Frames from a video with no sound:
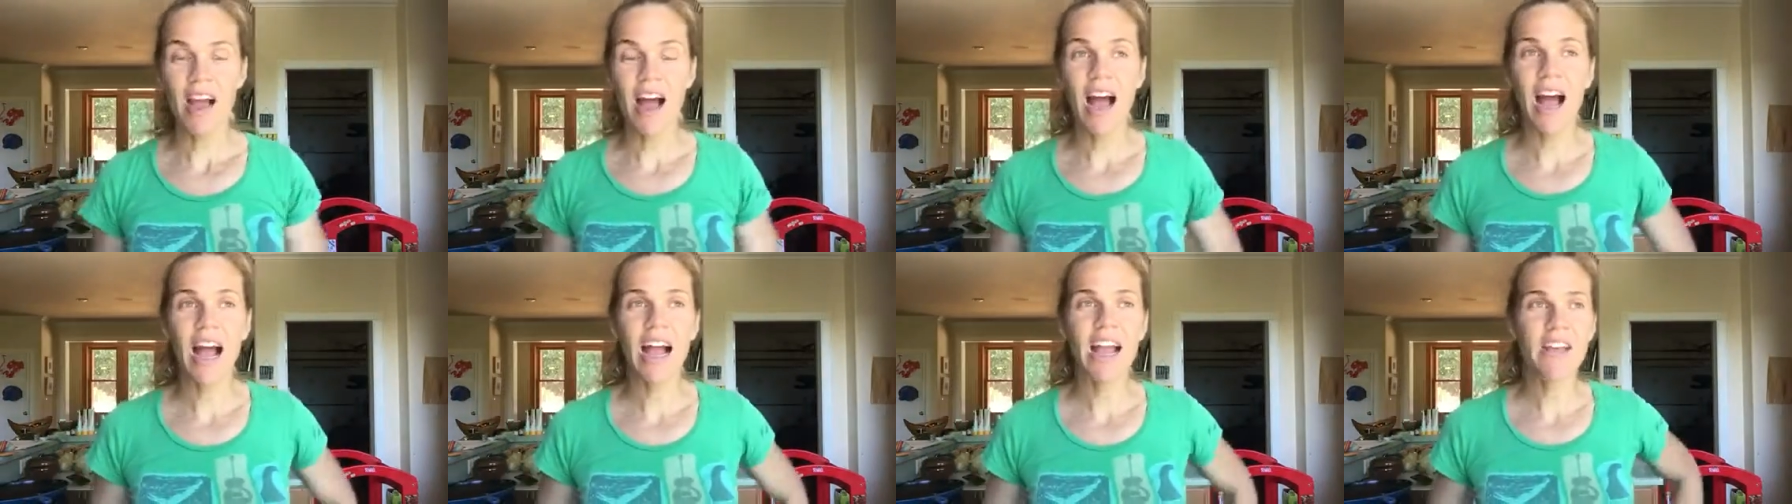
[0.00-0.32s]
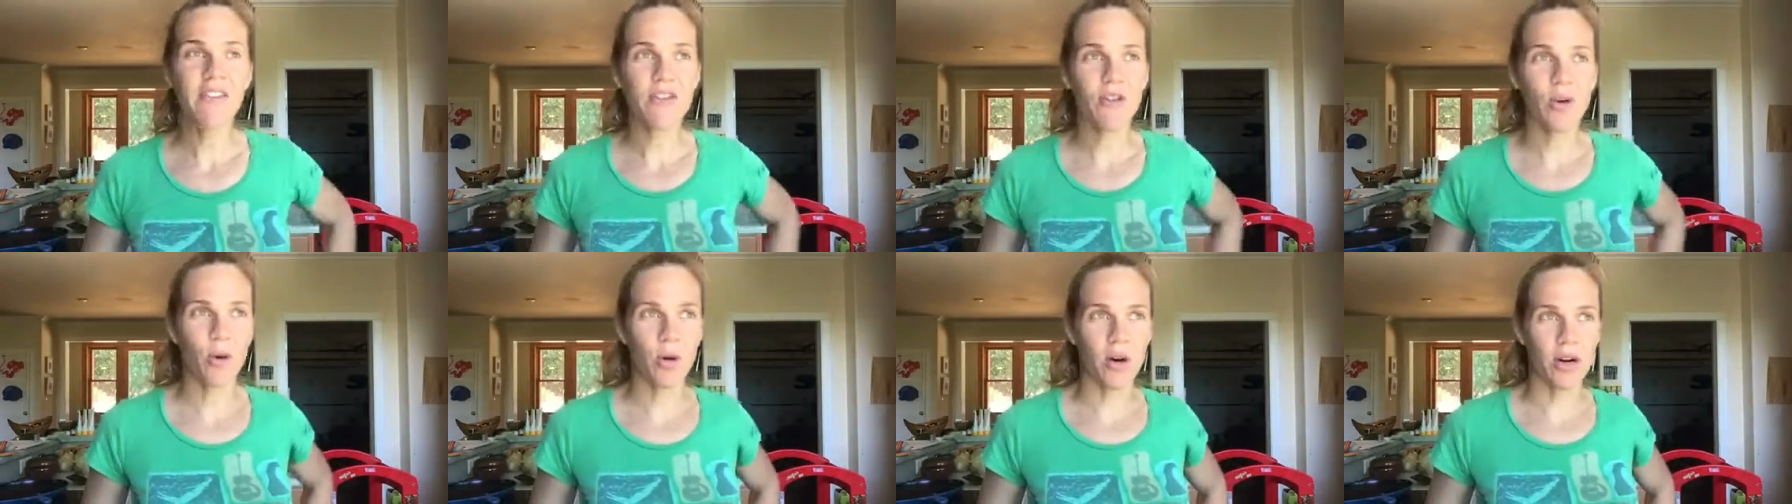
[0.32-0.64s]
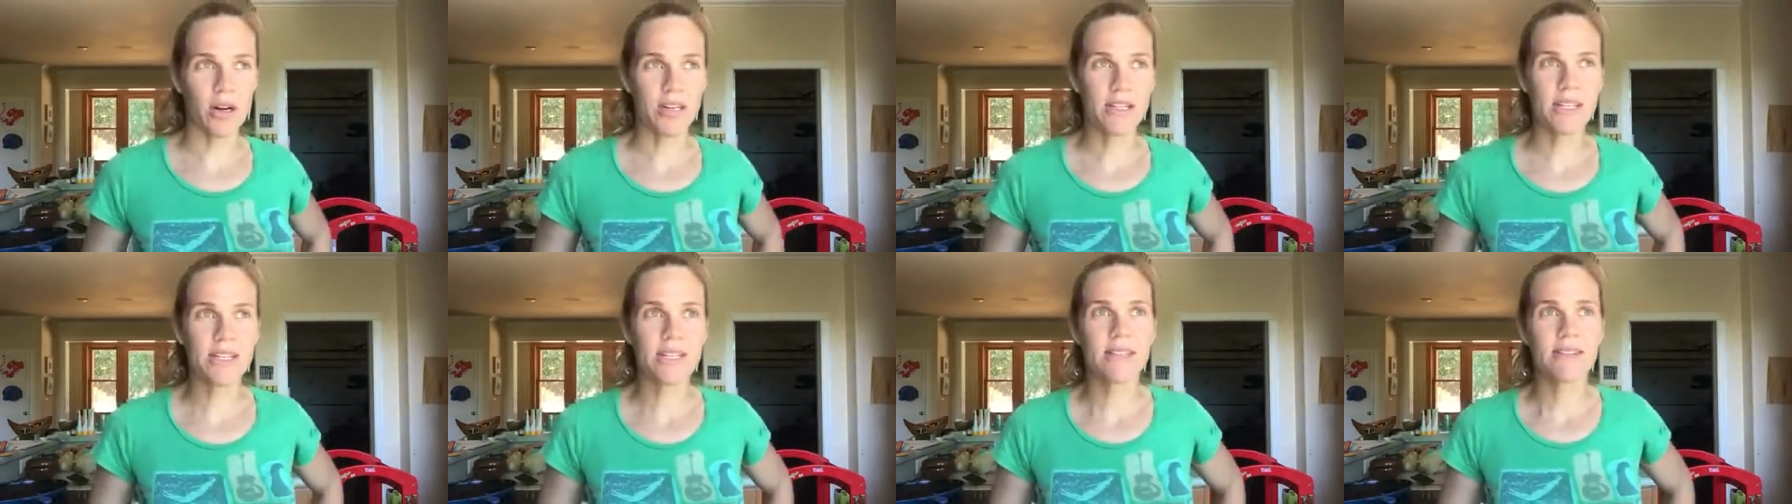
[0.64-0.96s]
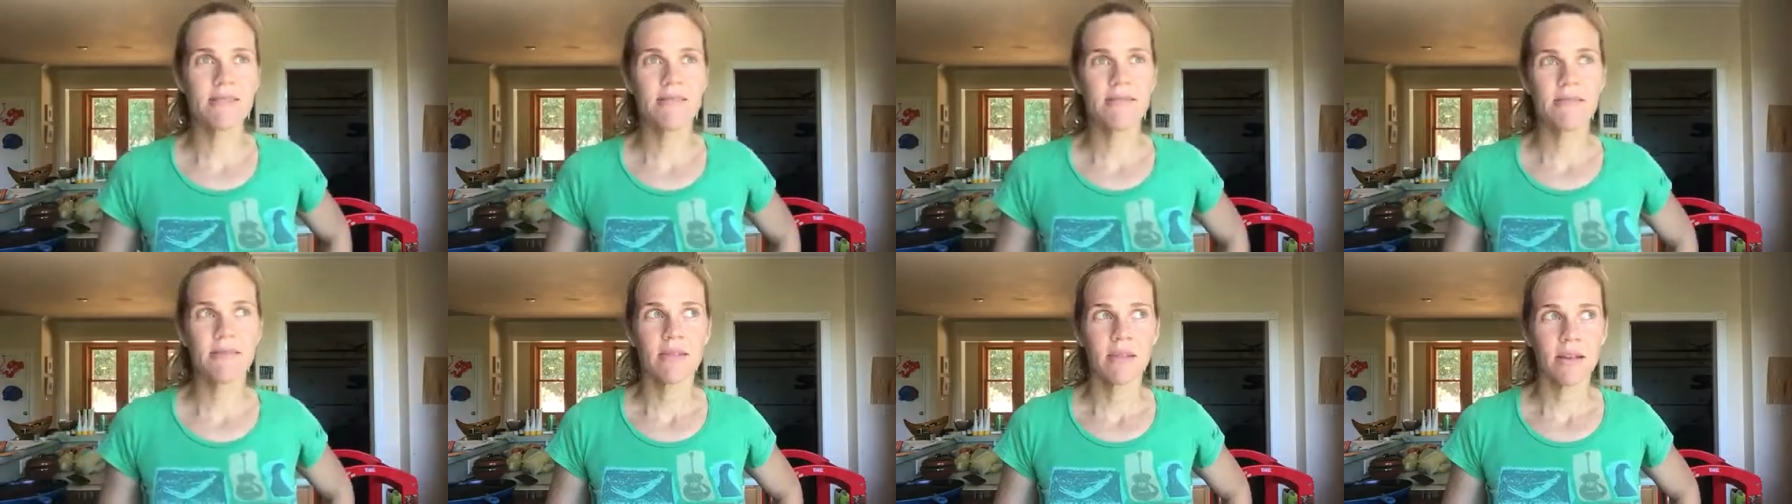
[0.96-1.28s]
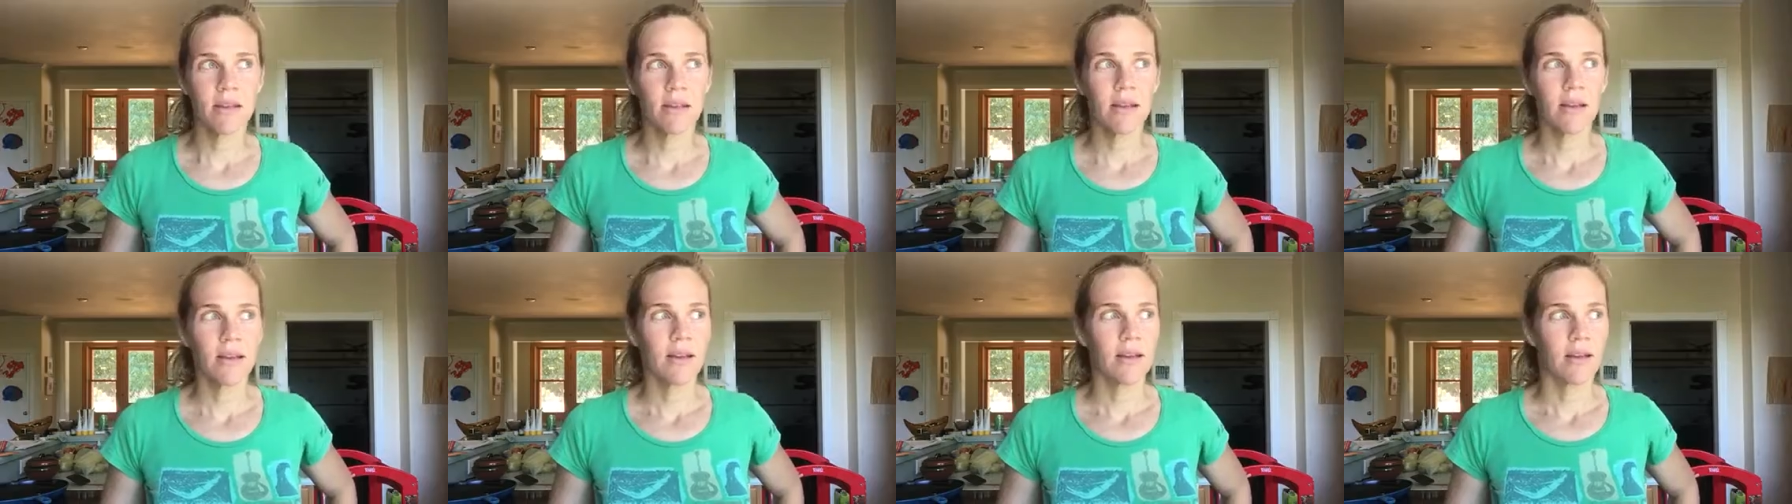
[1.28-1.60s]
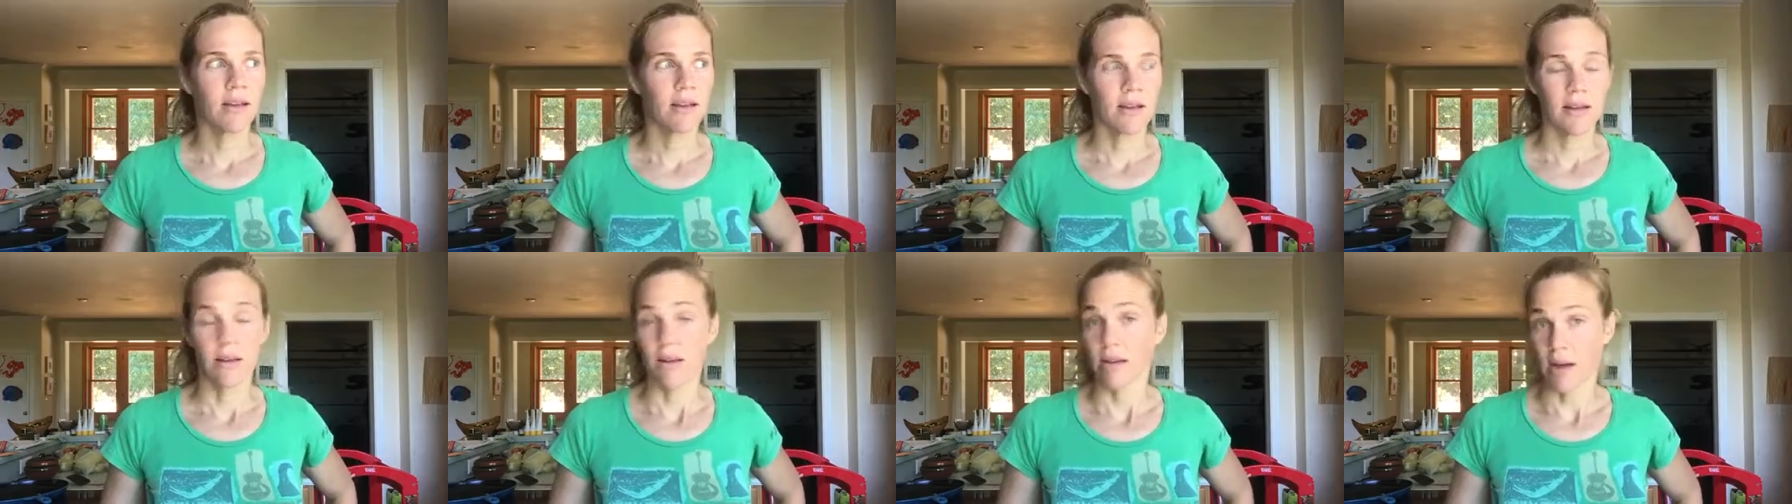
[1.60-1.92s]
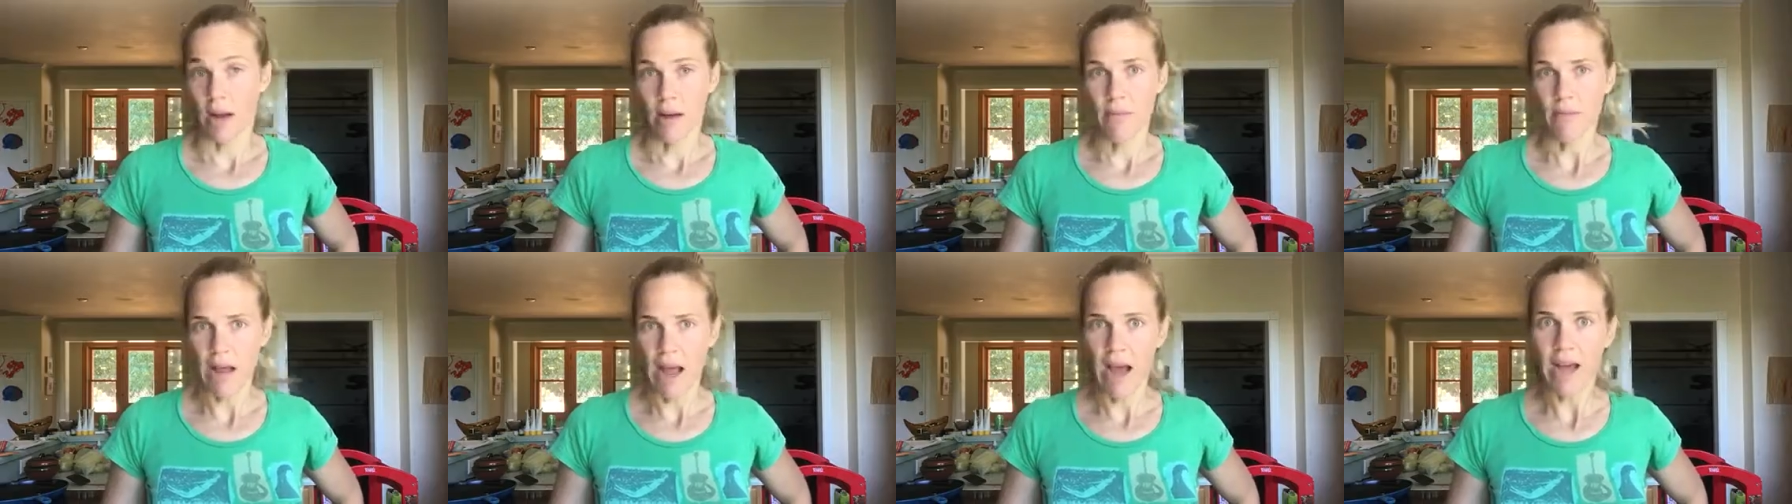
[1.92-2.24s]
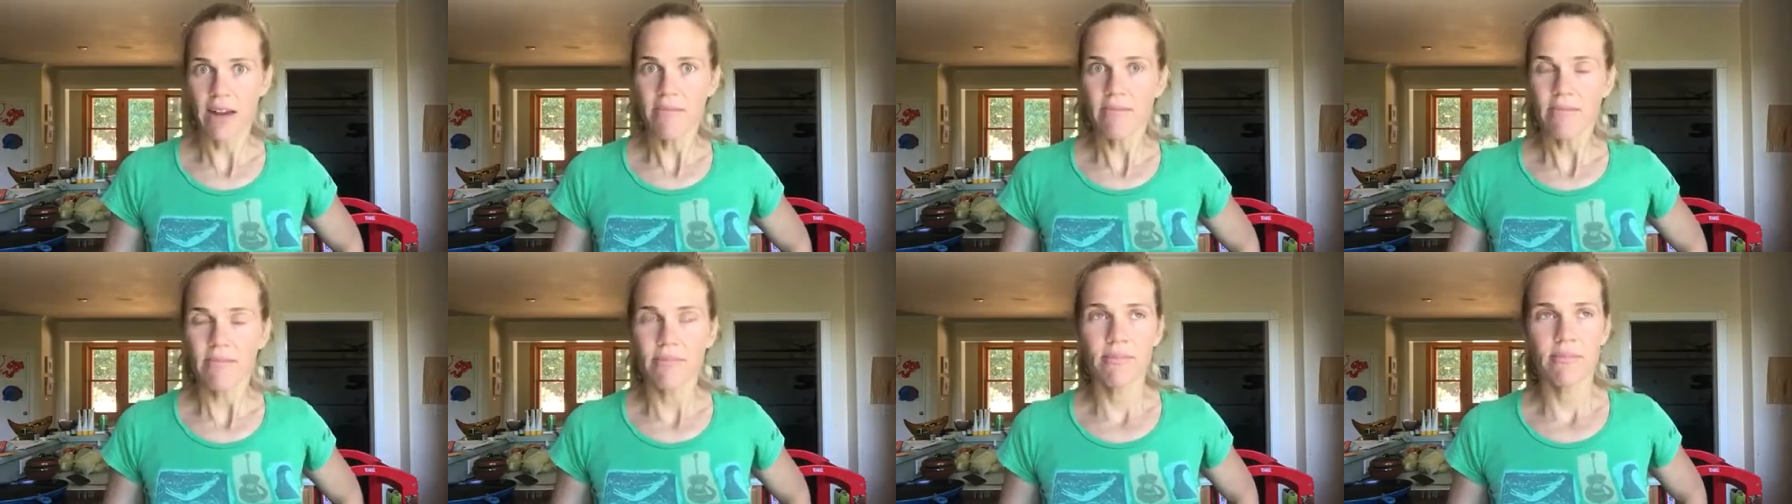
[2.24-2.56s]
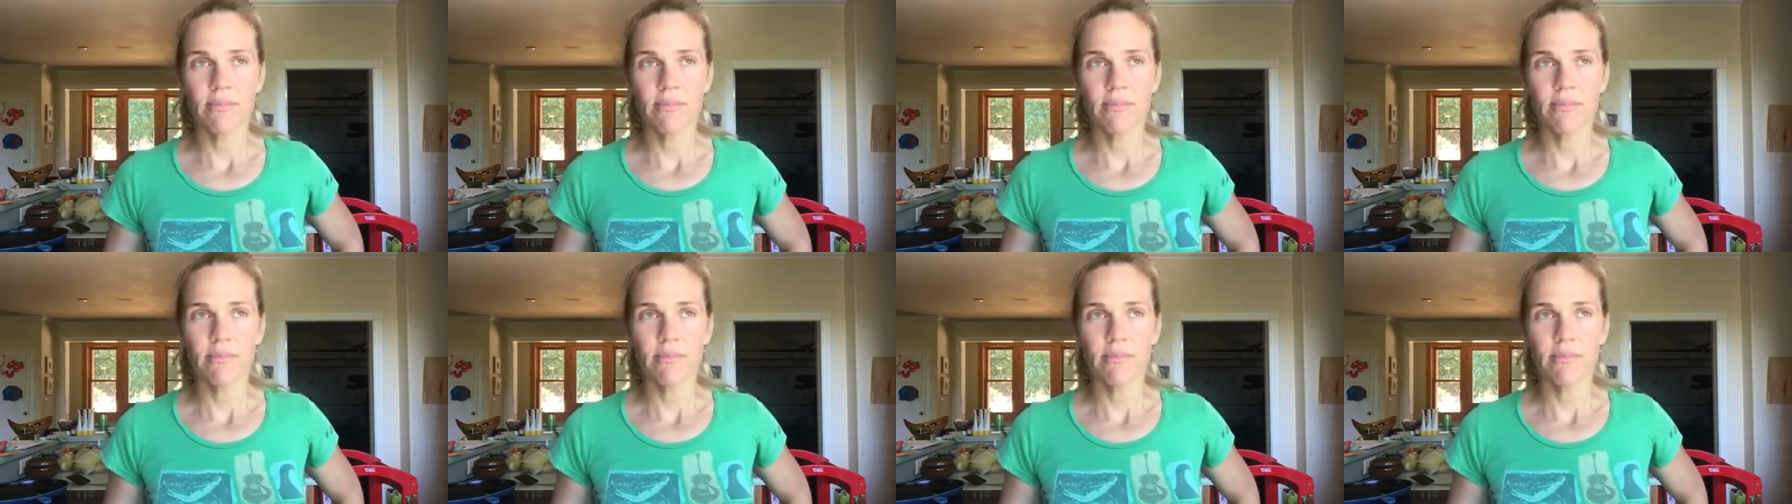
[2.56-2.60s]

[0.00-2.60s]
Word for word: I, of course, got mad,